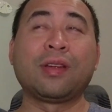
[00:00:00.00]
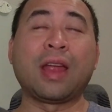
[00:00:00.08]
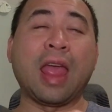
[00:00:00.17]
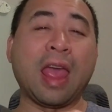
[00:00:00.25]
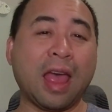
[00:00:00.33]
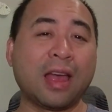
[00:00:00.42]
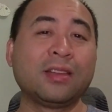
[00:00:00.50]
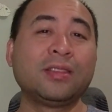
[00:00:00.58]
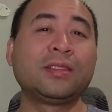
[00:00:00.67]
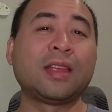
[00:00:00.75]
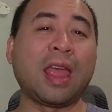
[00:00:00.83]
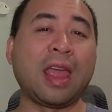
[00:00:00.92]

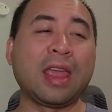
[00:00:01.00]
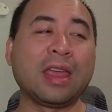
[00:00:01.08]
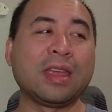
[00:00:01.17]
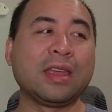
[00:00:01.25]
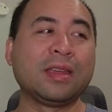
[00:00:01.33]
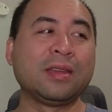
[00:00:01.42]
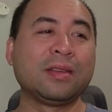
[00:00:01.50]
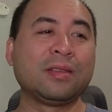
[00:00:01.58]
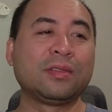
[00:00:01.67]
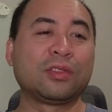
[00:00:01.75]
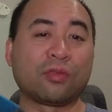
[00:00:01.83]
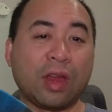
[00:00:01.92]
has a
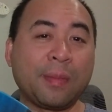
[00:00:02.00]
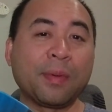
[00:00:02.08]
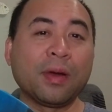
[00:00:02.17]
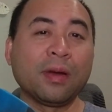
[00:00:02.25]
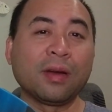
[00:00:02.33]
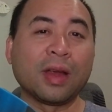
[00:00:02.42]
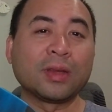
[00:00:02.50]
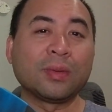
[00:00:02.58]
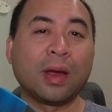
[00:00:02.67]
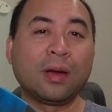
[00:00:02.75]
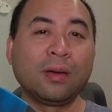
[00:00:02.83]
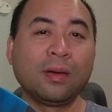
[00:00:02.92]
scraper as
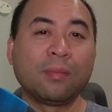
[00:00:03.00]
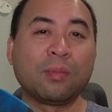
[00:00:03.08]
well,